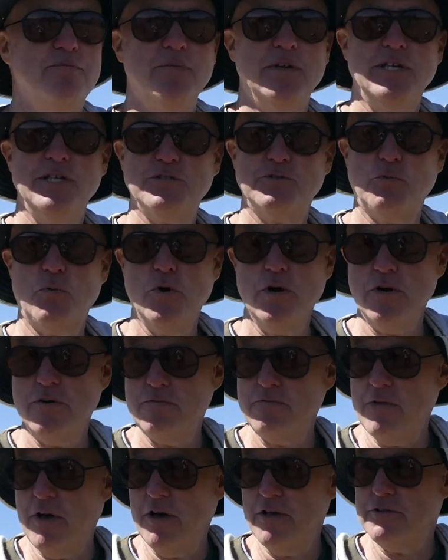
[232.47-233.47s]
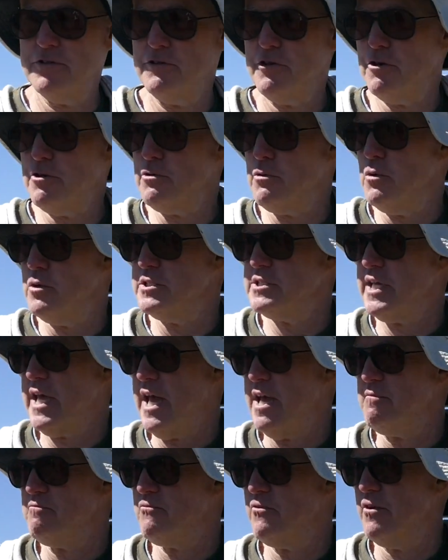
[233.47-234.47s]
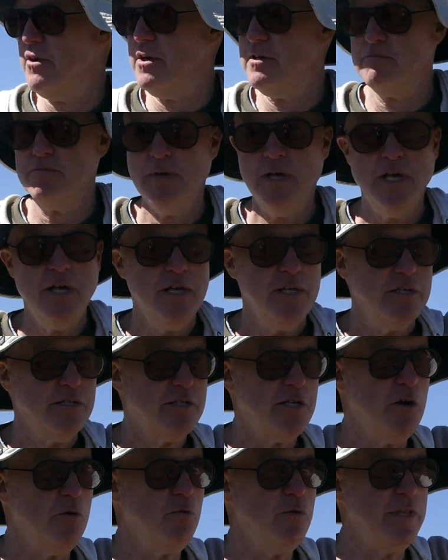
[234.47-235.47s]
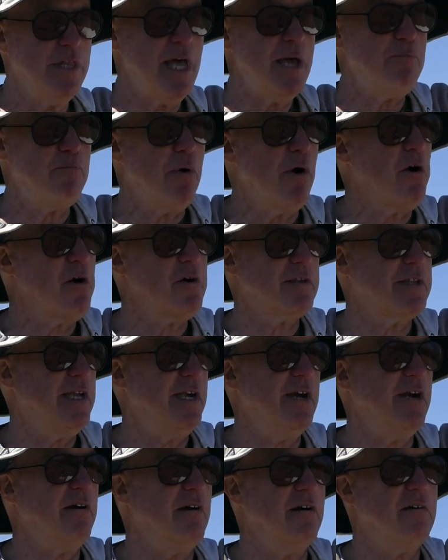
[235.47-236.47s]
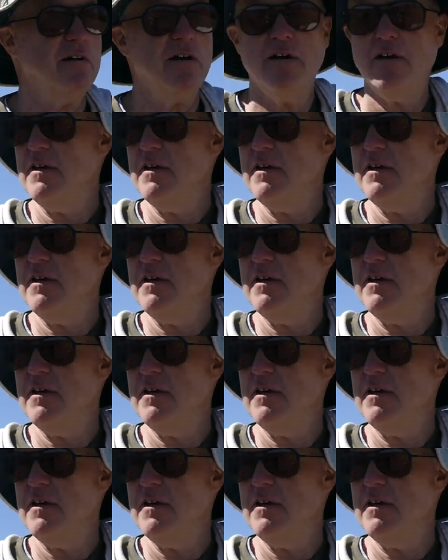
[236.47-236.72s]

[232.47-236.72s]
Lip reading: is where all the turquoise came from. So when they parked here,